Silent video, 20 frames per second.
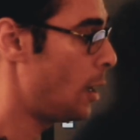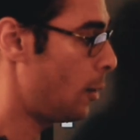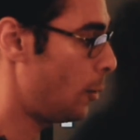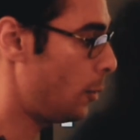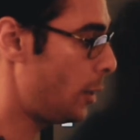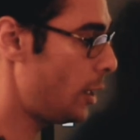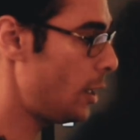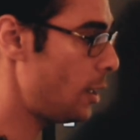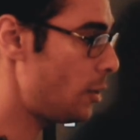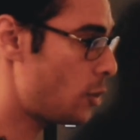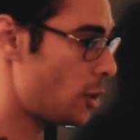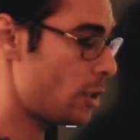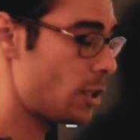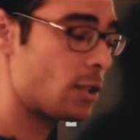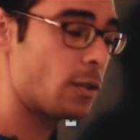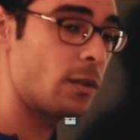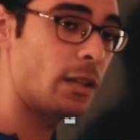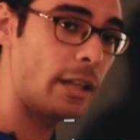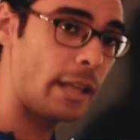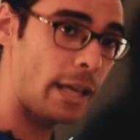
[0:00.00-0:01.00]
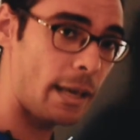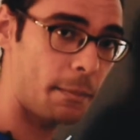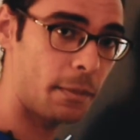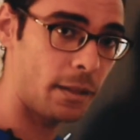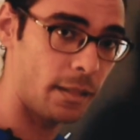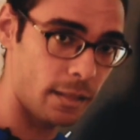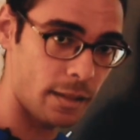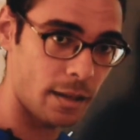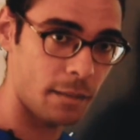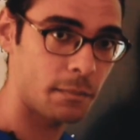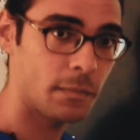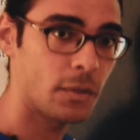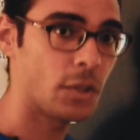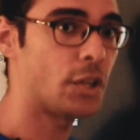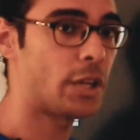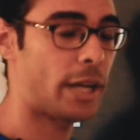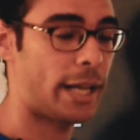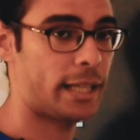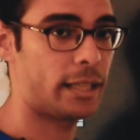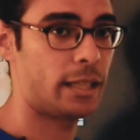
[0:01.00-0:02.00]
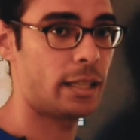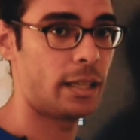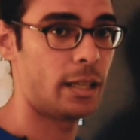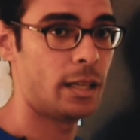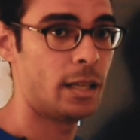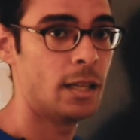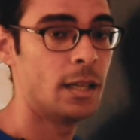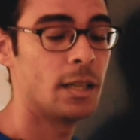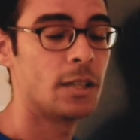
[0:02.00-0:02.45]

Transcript: We need just to label them correctly.